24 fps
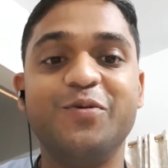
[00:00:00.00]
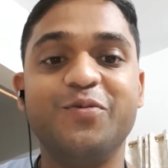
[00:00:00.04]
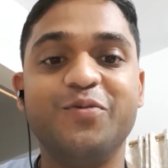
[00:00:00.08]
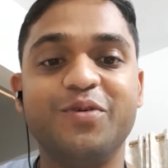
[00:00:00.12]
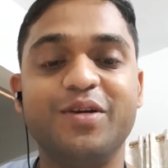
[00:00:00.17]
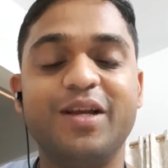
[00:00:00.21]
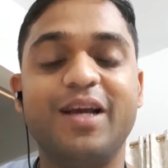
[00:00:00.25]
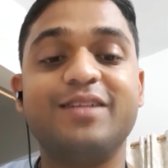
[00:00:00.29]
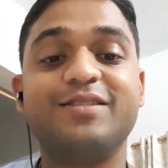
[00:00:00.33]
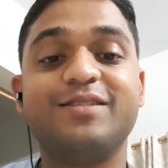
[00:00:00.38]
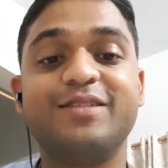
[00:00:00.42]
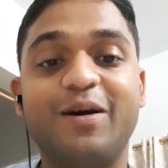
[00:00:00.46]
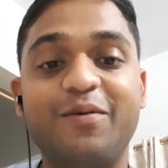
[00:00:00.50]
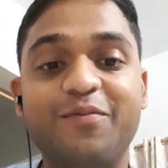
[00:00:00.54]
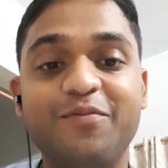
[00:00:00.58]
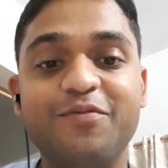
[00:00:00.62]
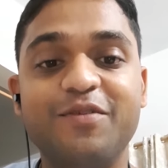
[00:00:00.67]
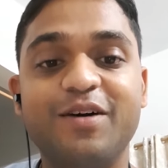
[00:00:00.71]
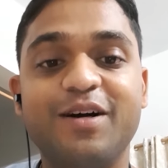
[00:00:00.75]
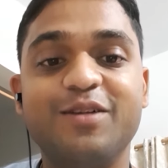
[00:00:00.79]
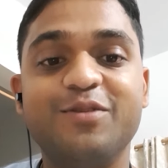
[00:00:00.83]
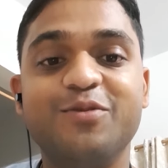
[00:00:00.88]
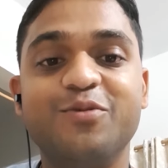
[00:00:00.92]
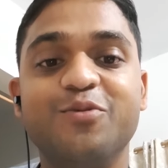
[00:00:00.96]
yeah,
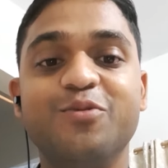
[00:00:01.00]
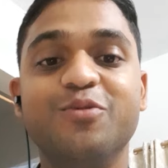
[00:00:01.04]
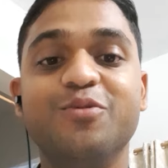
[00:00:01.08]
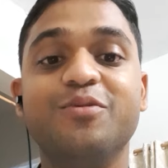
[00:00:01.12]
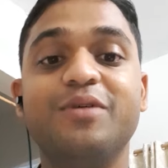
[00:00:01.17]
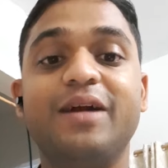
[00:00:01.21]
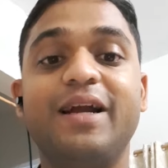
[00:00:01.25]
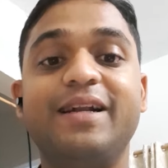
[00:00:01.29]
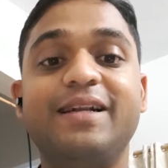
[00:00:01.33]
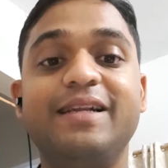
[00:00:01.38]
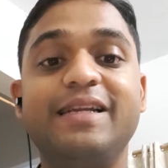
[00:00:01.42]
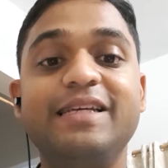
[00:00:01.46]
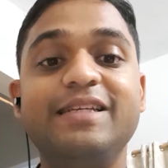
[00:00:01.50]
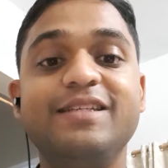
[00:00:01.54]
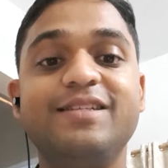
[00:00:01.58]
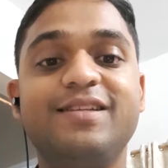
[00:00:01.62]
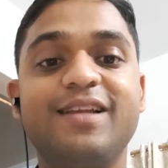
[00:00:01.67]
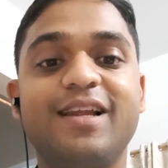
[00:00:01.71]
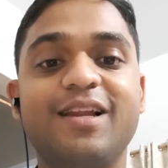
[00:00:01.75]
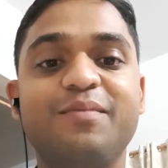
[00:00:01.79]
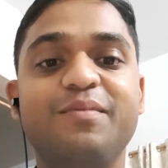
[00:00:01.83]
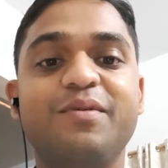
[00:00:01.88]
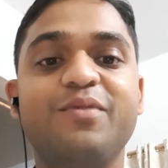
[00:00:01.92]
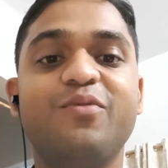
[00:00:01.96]
someone who at least
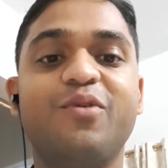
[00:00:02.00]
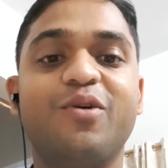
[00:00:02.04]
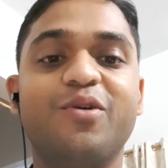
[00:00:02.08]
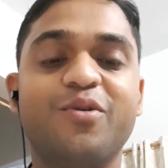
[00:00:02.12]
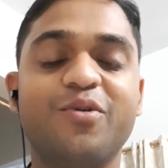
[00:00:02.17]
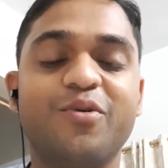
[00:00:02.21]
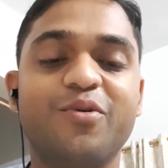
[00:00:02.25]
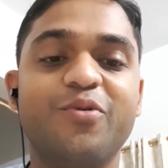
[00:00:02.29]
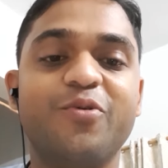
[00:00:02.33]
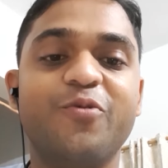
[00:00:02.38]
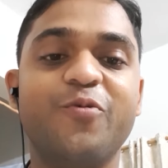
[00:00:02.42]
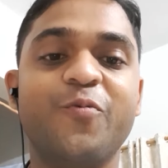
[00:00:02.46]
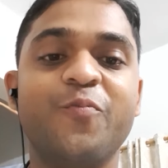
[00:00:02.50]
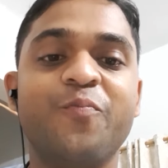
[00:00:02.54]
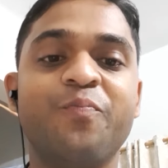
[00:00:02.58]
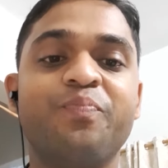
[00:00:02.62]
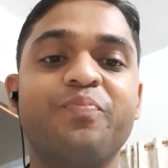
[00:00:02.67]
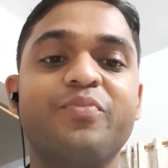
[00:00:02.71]
tell me what to do.